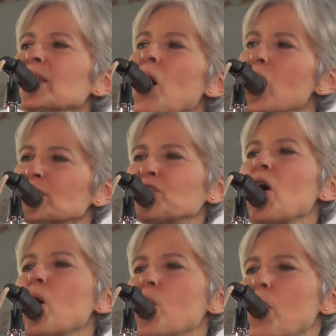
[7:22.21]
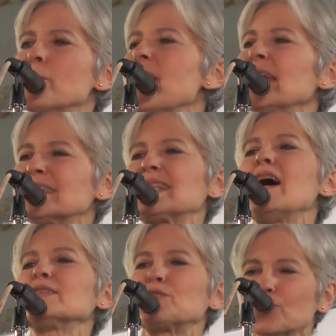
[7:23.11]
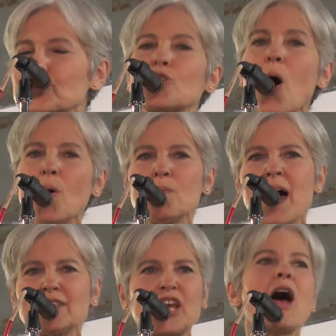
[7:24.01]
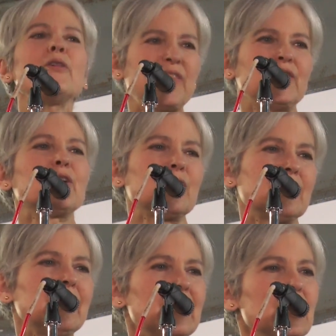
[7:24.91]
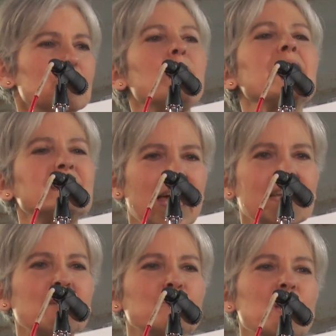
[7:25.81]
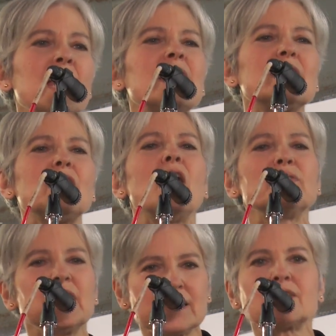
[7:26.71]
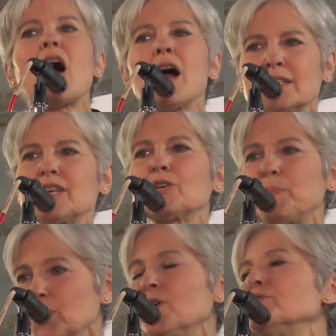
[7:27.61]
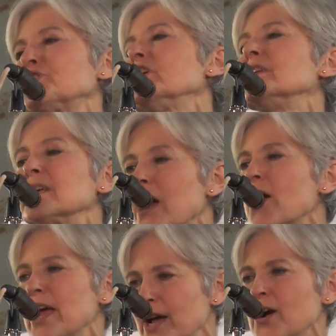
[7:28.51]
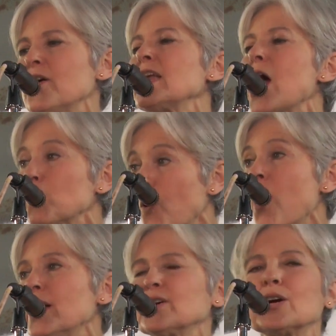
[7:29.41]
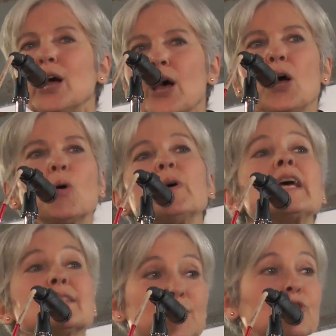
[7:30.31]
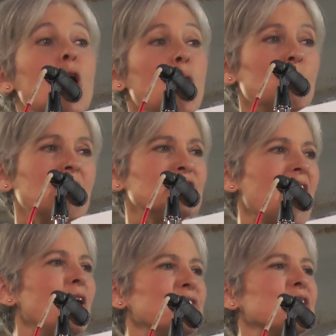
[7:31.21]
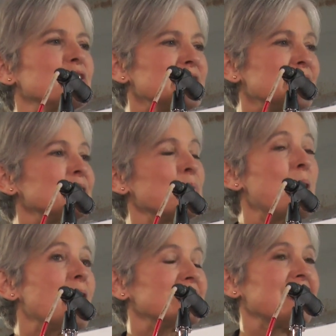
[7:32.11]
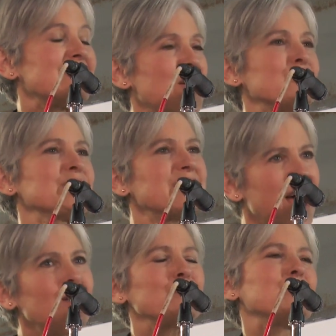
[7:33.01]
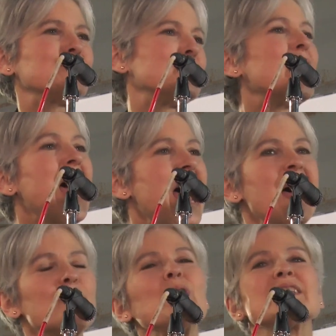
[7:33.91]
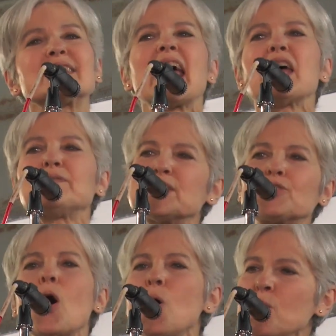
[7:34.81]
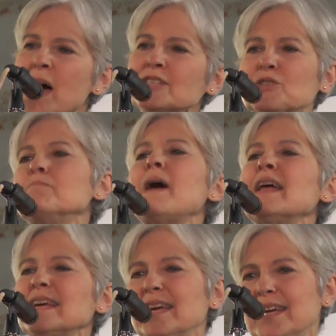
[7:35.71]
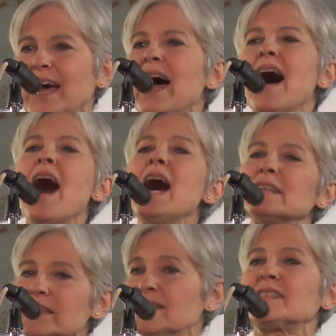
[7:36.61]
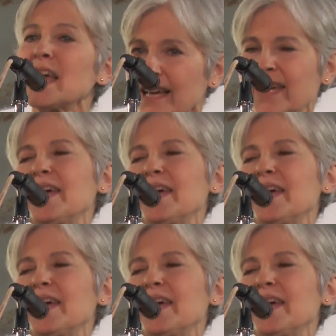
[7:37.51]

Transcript: it also makes us so much healthier by getting rid of this toxic pollution in our air and our water. We get so much healthier. This is the part they never tell you. We save so much money on sick